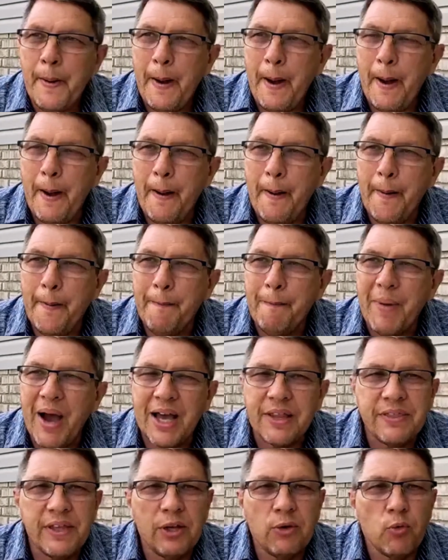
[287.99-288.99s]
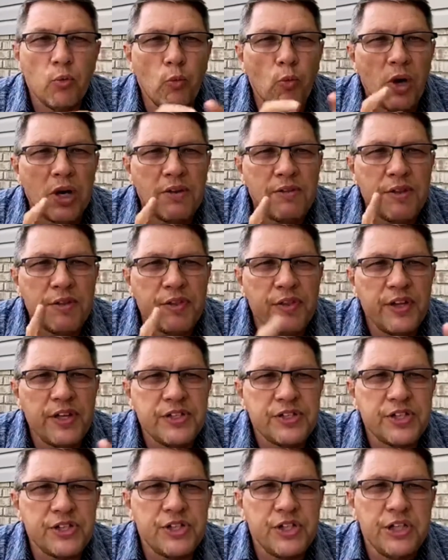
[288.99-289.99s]
I think one of the
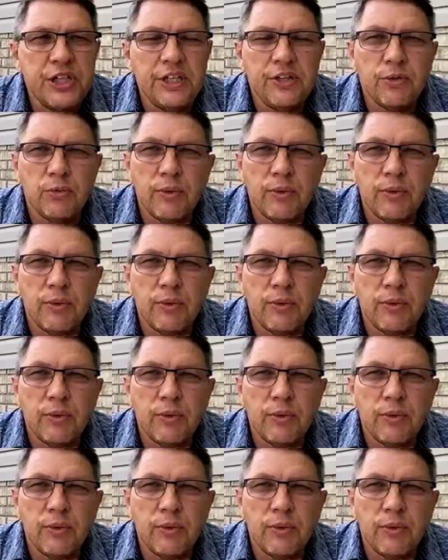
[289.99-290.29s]
things that you need to